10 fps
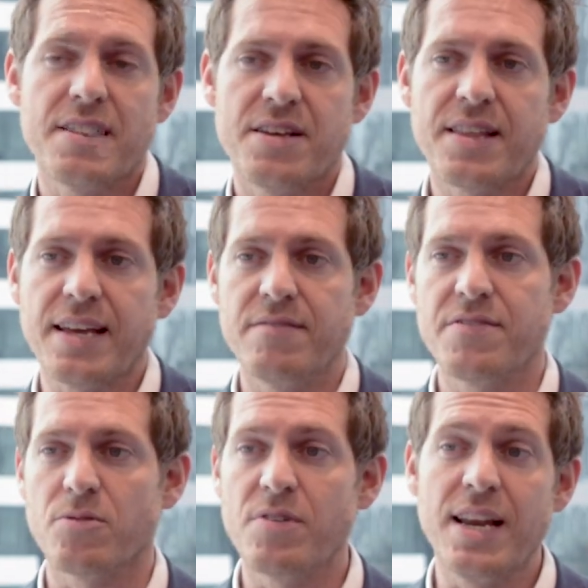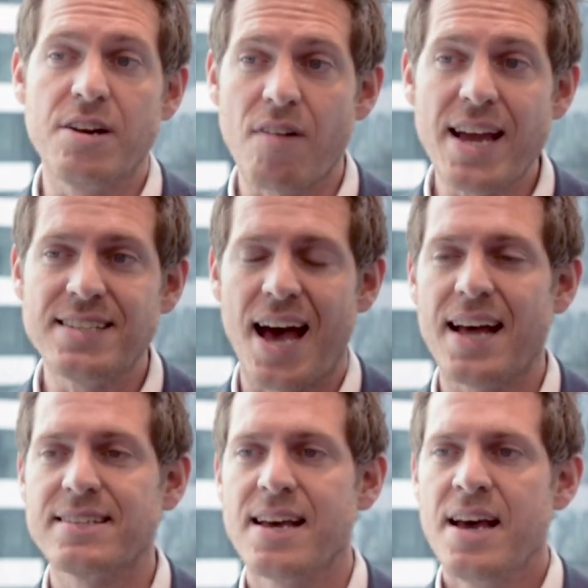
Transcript: that they can feel really great at,